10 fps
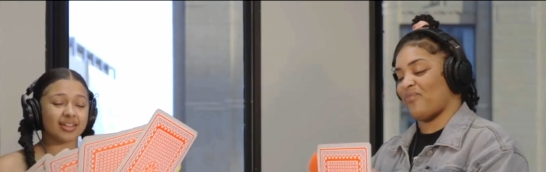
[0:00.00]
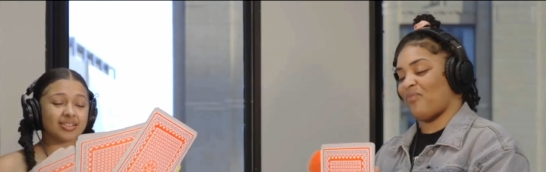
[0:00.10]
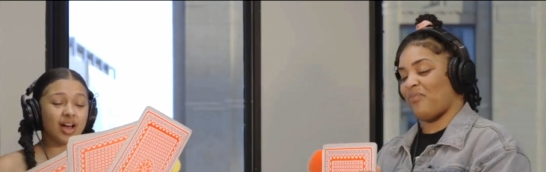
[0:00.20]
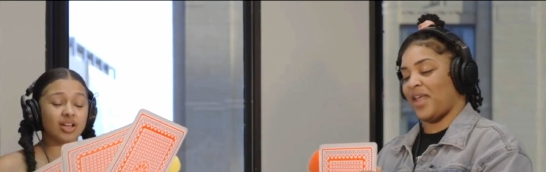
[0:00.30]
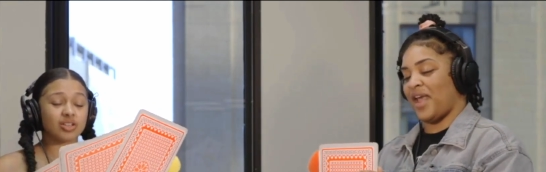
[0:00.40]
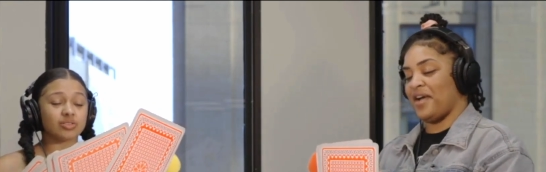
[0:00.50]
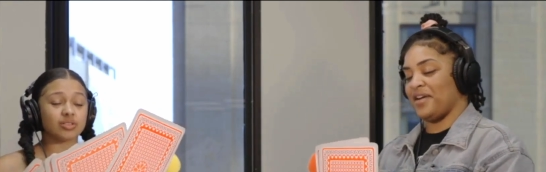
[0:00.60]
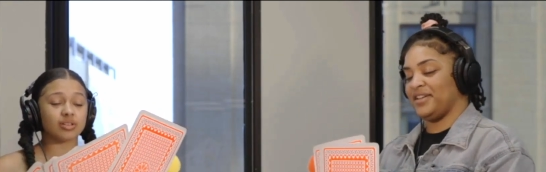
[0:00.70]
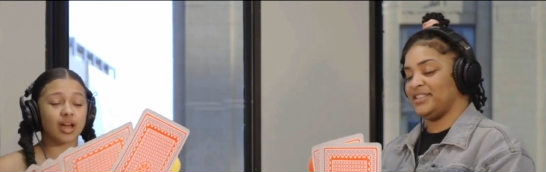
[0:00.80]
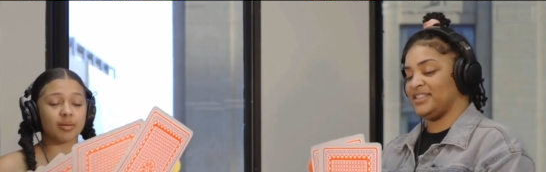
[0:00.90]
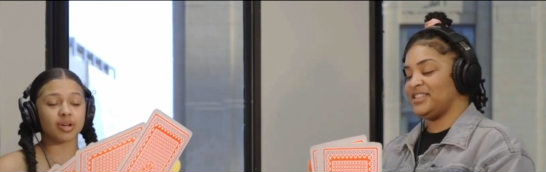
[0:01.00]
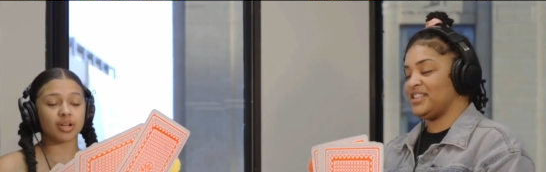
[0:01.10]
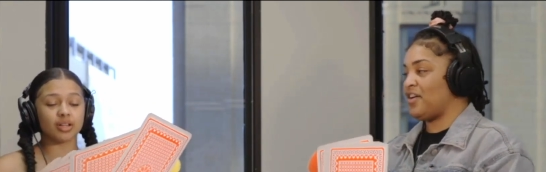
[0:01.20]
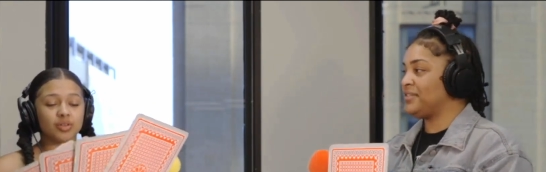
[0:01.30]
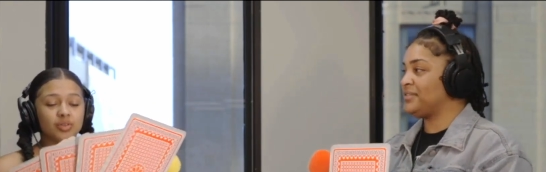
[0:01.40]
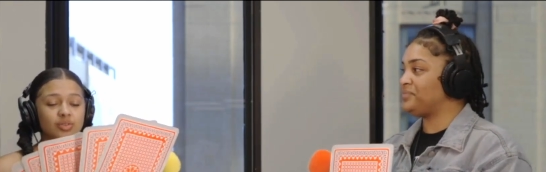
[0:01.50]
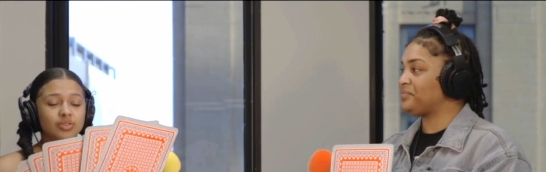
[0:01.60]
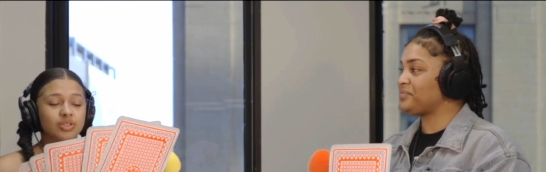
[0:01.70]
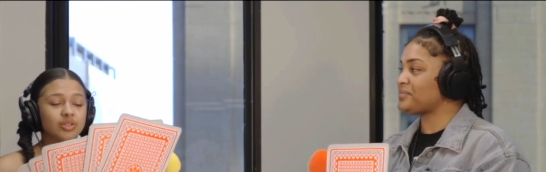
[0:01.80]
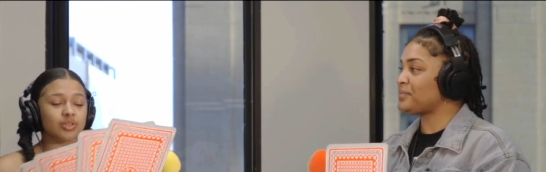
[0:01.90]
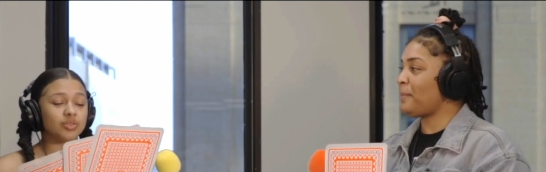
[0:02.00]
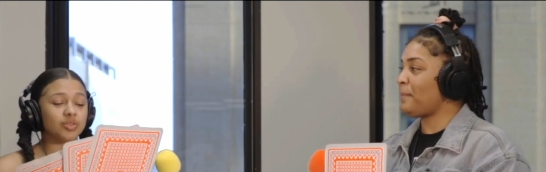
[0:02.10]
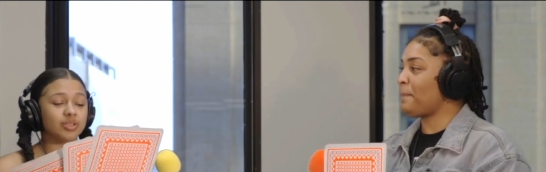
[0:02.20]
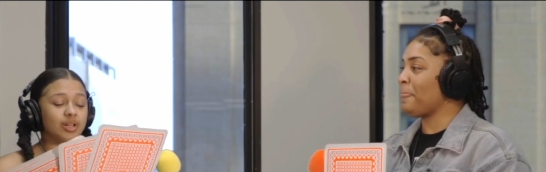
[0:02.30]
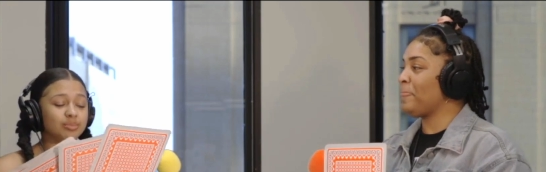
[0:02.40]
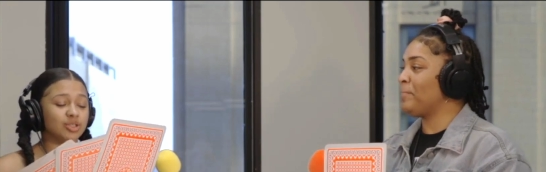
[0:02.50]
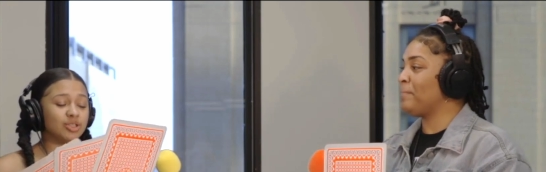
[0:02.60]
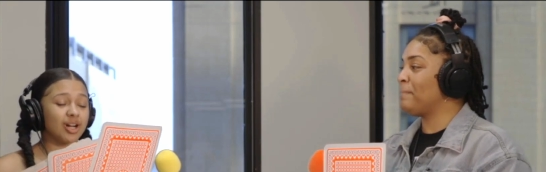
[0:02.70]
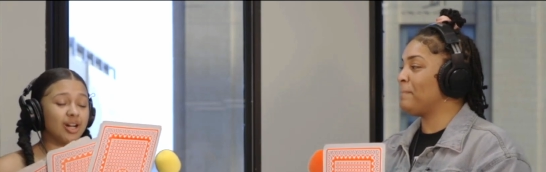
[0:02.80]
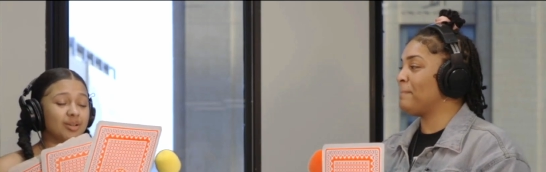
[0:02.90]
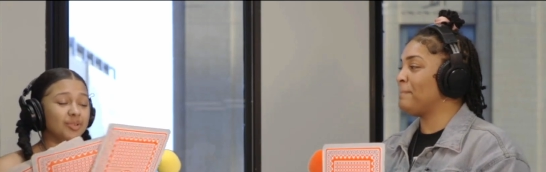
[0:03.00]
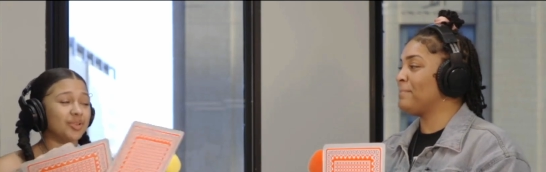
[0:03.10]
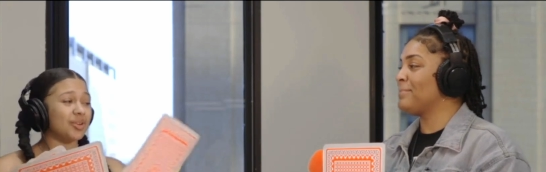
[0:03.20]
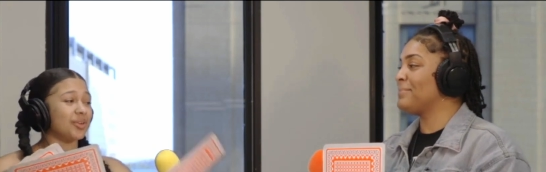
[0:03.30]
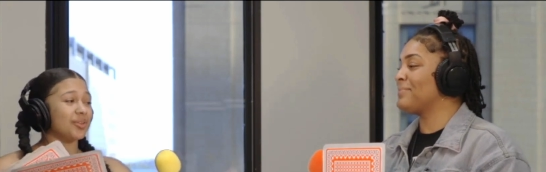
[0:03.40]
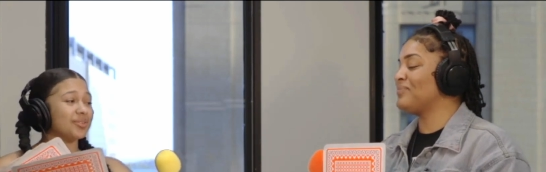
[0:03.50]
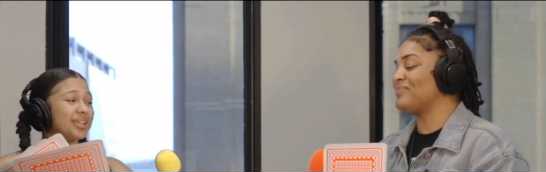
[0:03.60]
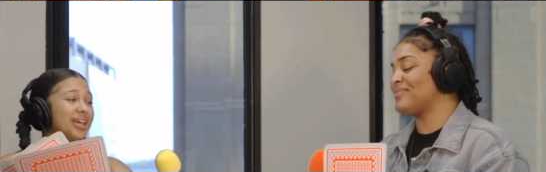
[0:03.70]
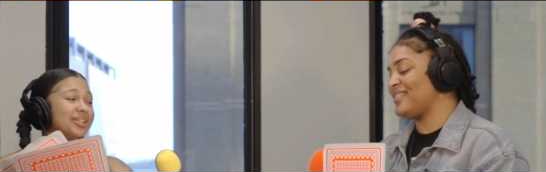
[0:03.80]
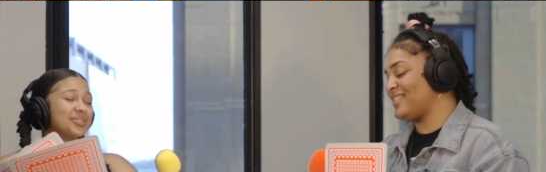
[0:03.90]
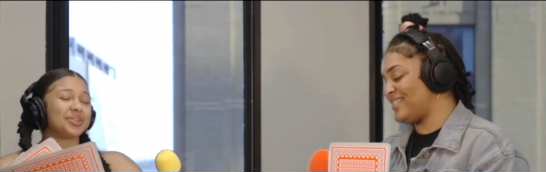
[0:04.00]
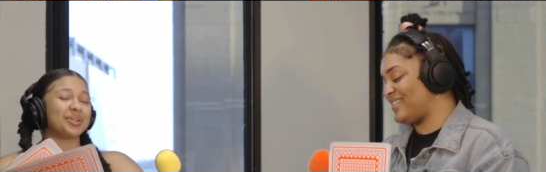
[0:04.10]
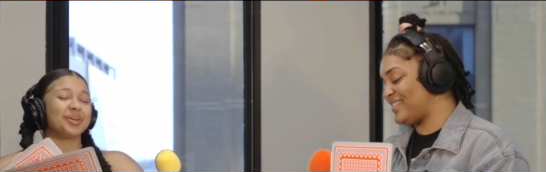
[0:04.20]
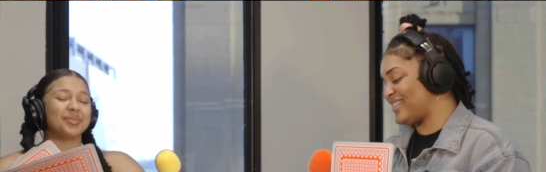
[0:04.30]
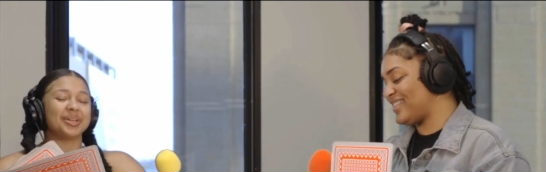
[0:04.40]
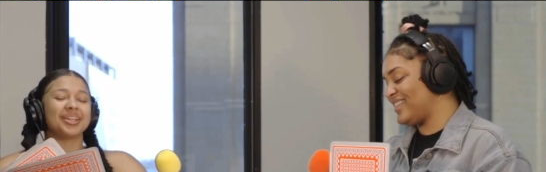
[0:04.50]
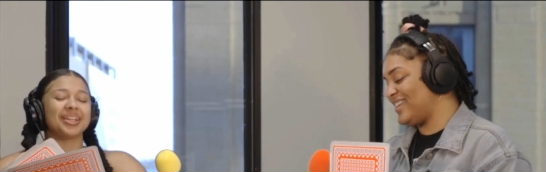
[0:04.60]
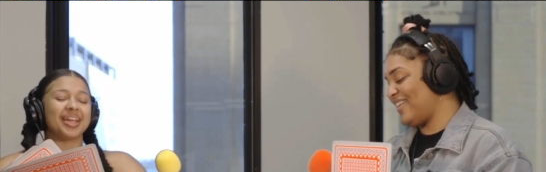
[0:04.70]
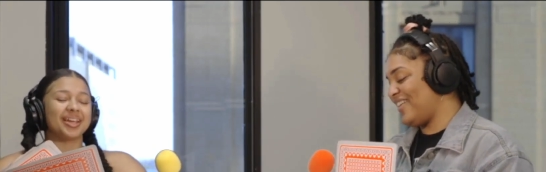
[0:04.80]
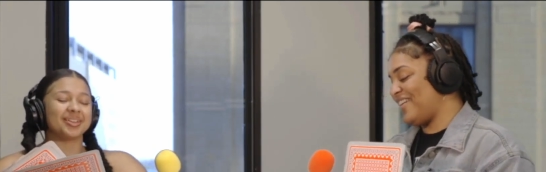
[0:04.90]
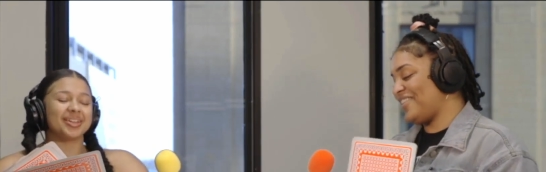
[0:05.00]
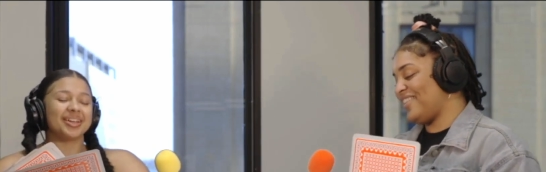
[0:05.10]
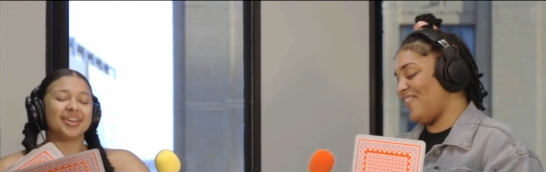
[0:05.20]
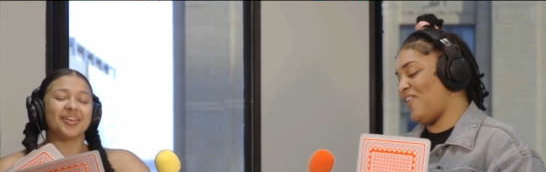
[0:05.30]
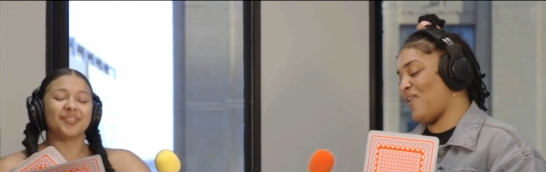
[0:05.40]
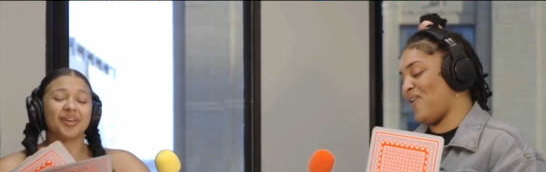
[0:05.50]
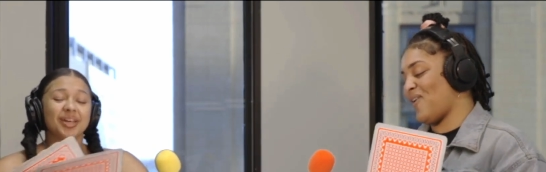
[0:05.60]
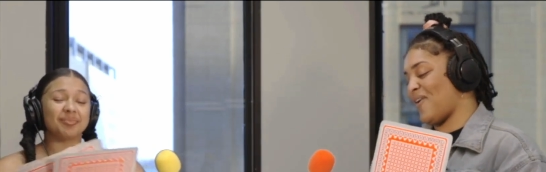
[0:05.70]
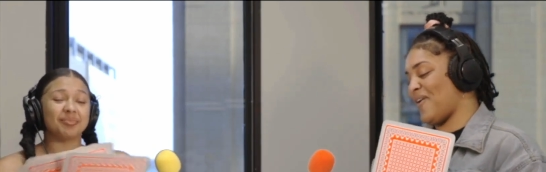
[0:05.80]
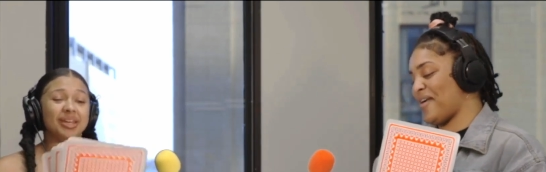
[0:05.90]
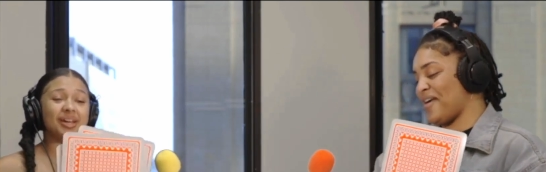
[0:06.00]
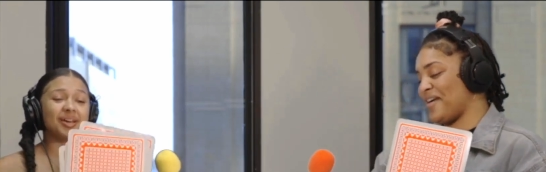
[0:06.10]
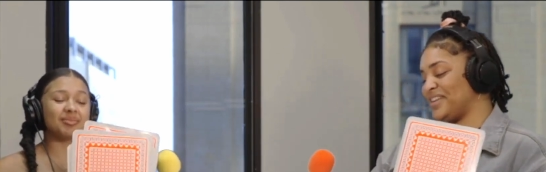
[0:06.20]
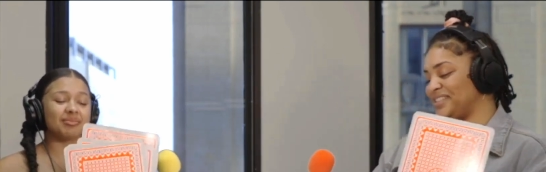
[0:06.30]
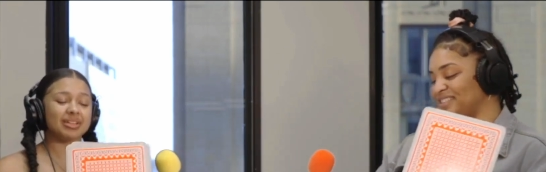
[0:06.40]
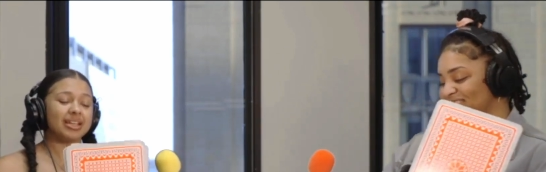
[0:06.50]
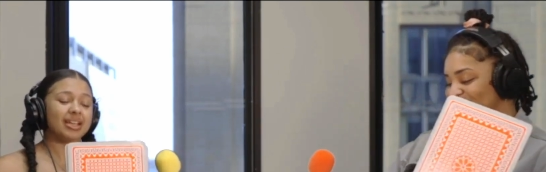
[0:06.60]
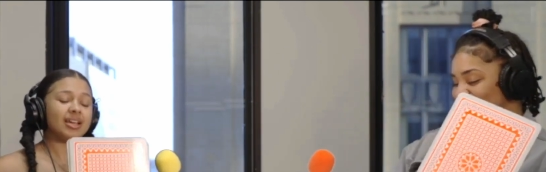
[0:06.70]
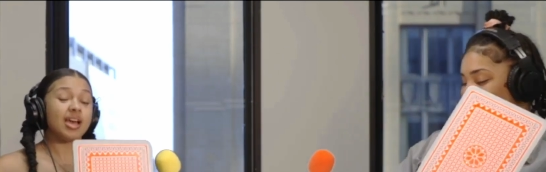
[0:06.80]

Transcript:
Speaker 1: Also, I'm gonna lose, so three times the charm, you know. Thanks for coming, like fucking me up. And